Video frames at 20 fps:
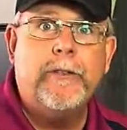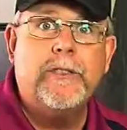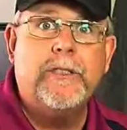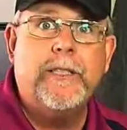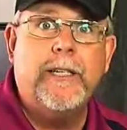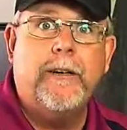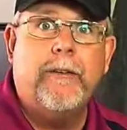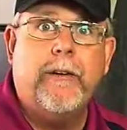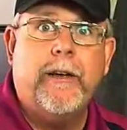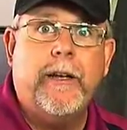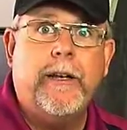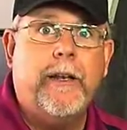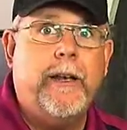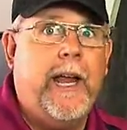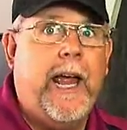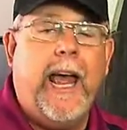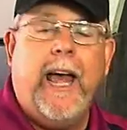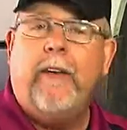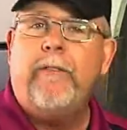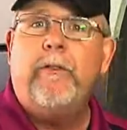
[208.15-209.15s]
steering and
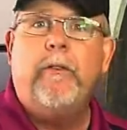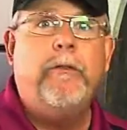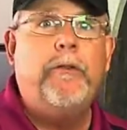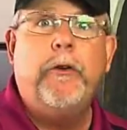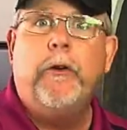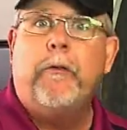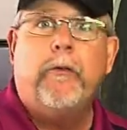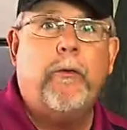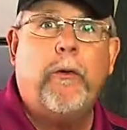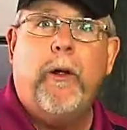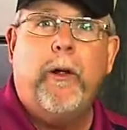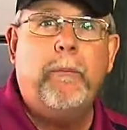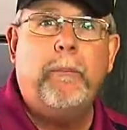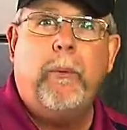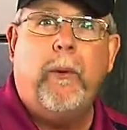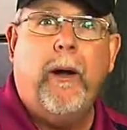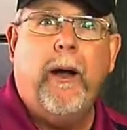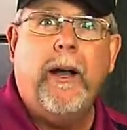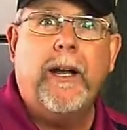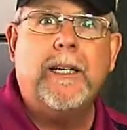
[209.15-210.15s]
half of your front
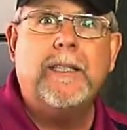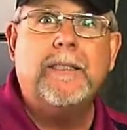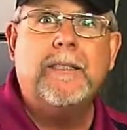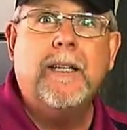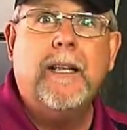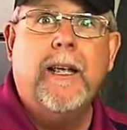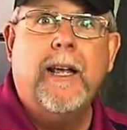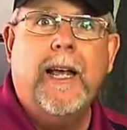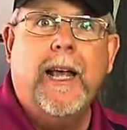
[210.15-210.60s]
brakes.